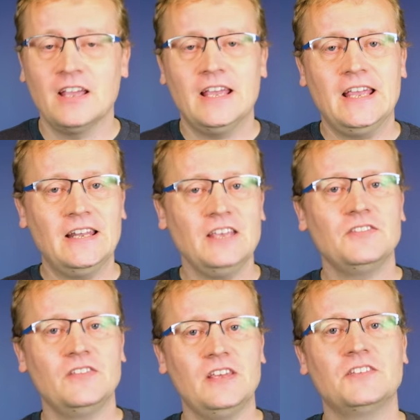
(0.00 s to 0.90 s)
It is
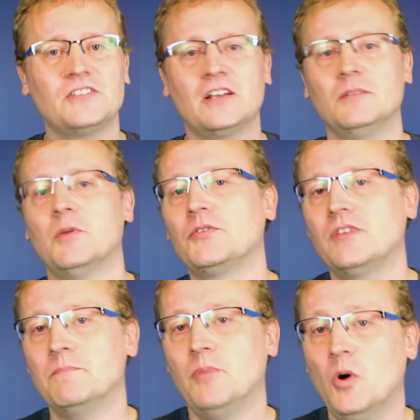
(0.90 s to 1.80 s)
the single most
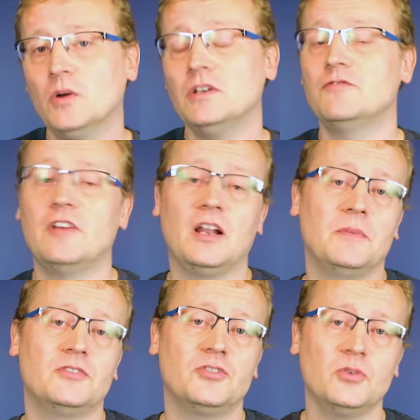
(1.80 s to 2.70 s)
important
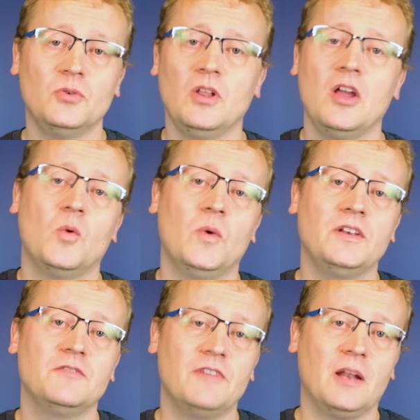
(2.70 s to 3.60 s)
development tool when
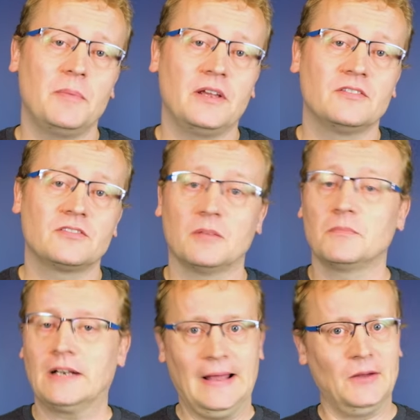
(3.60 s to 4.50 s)
developing some
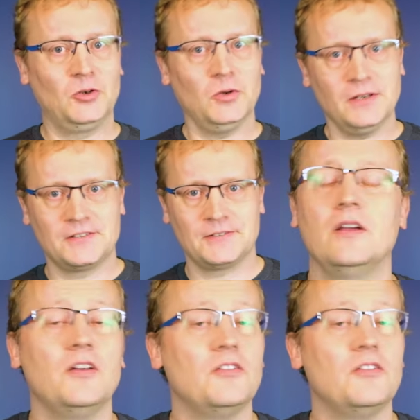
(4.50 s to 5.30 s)
cloud goodness.